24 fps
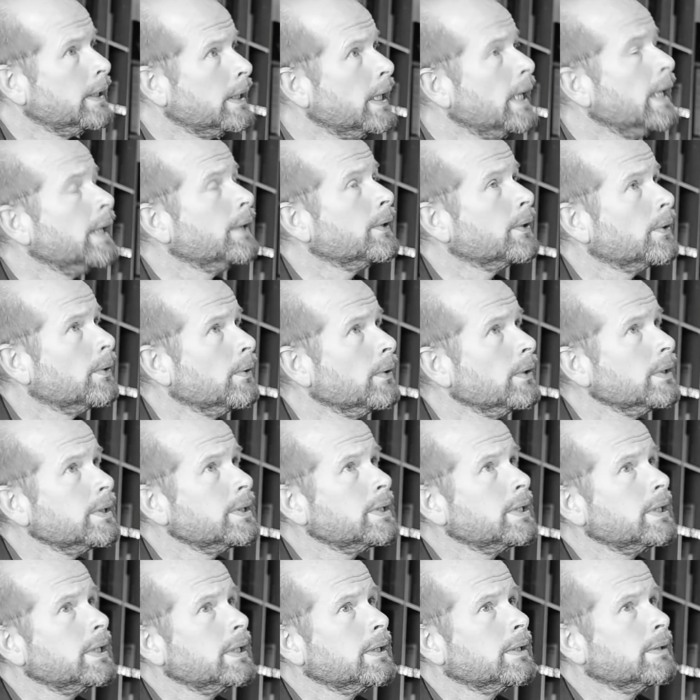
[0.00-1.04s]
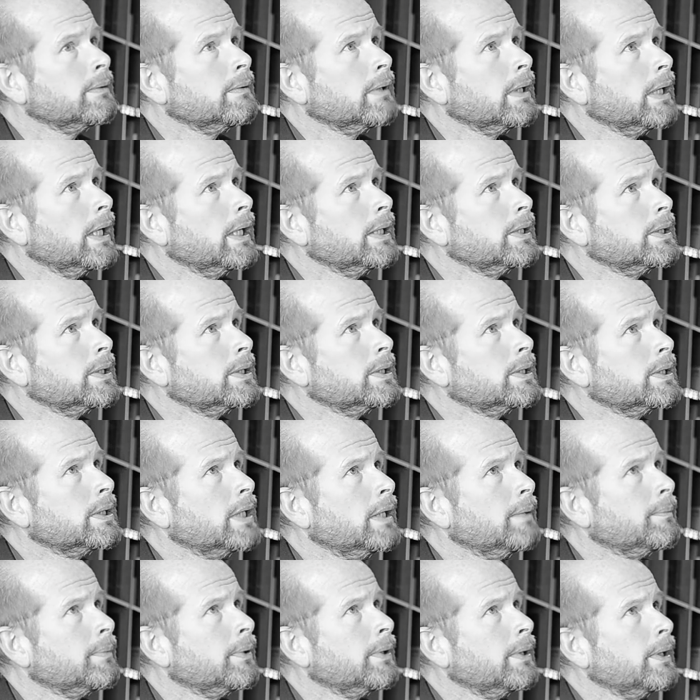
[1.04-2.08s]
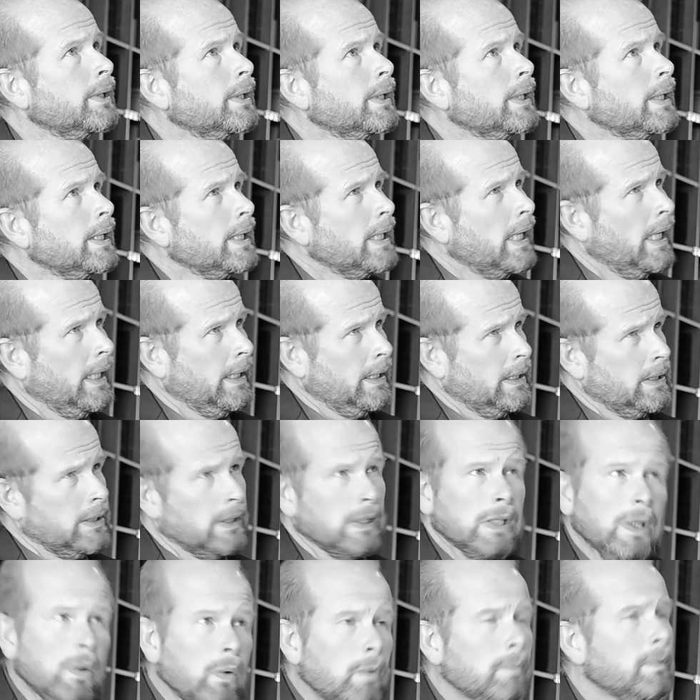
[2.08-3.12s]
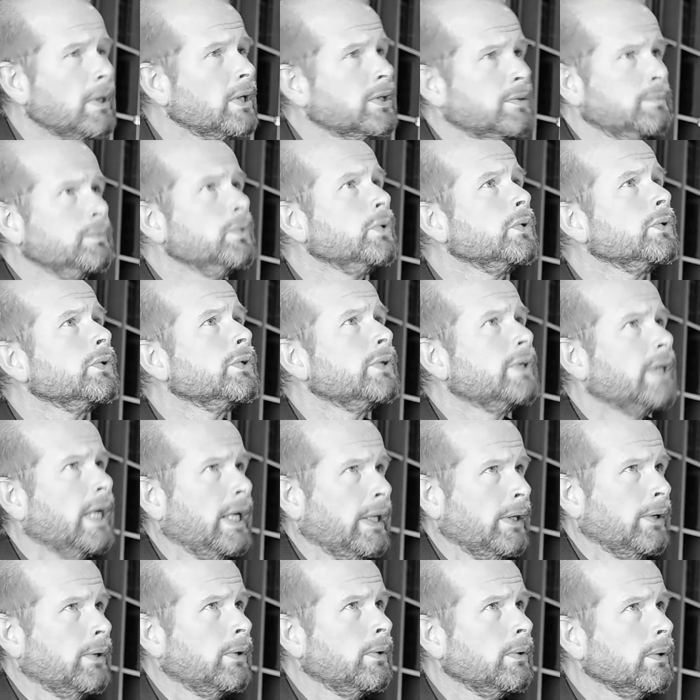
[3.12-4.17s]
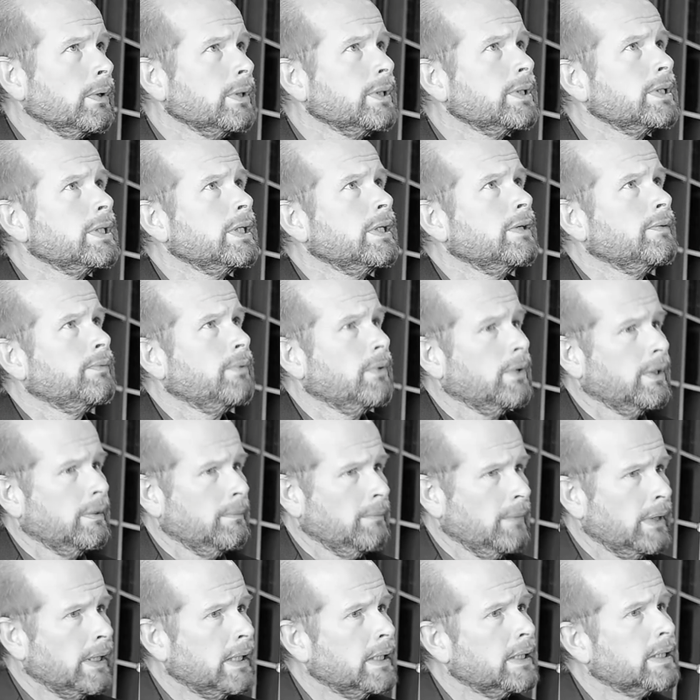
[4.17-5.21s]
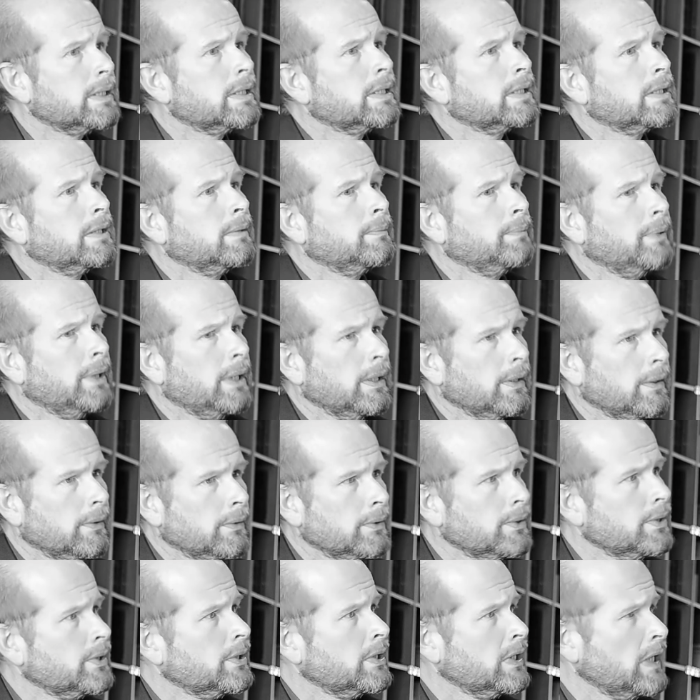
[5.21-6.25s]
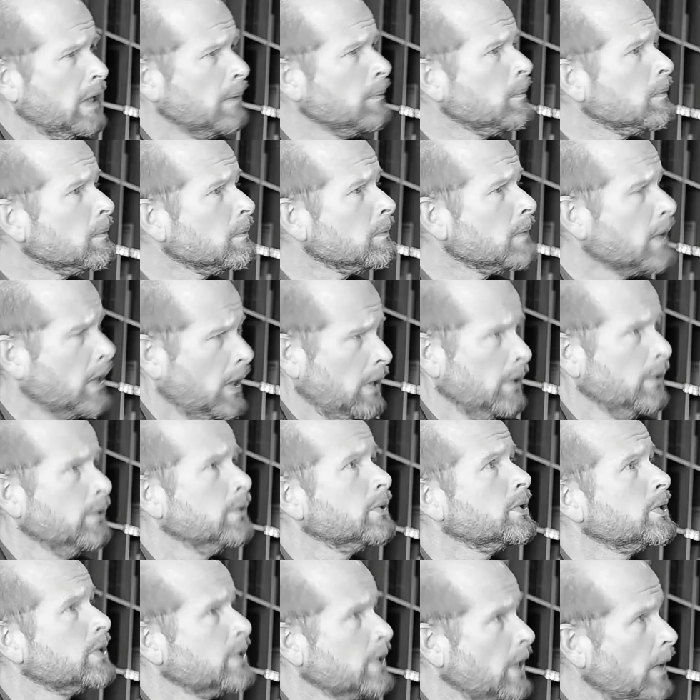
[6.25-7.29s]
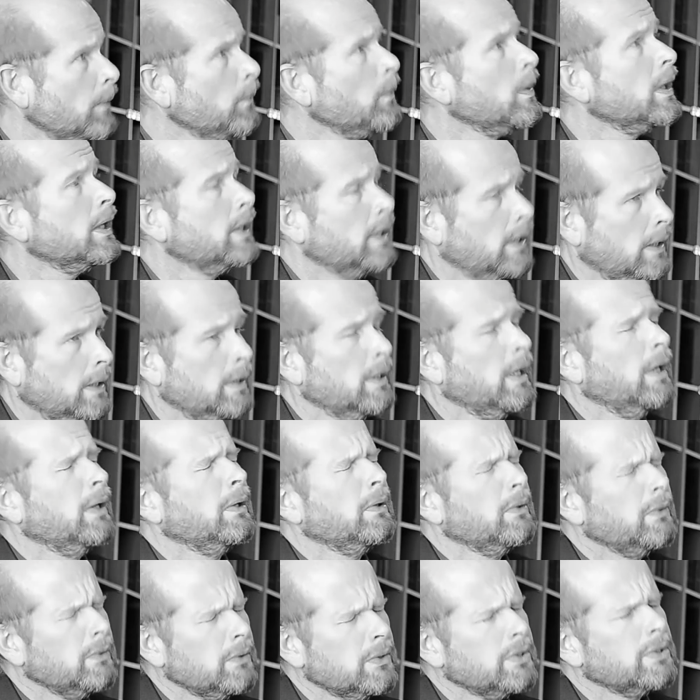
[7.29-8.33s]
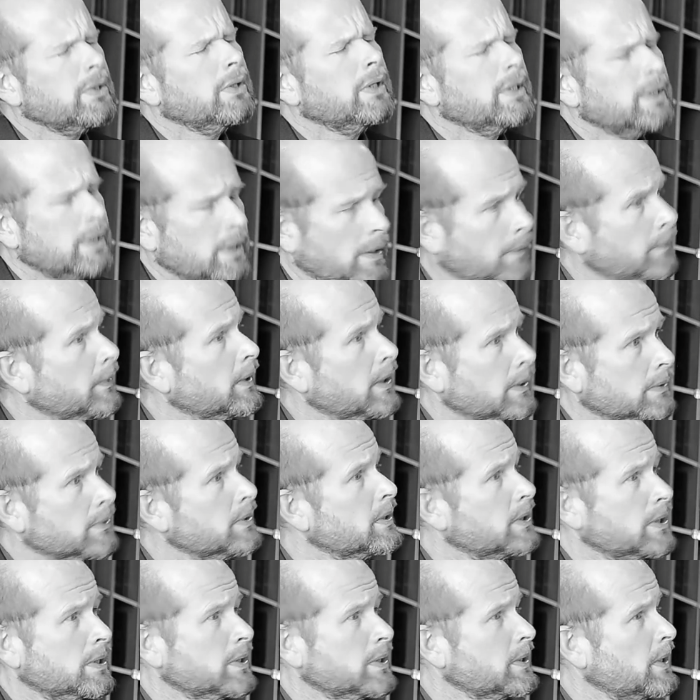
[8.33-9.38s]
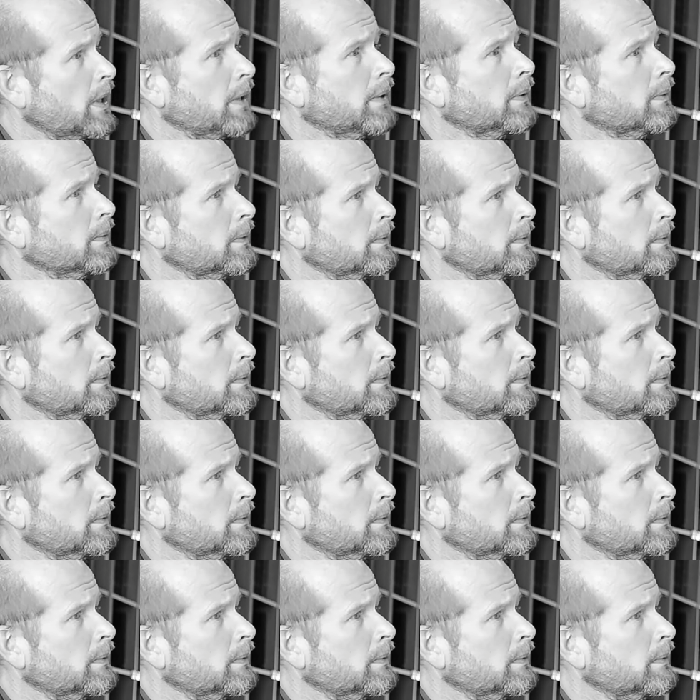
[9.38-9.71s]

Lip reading: Yeah, the quality of the relationship, and it's almost more than that. The quality of what it means to be alongside someone else's soul.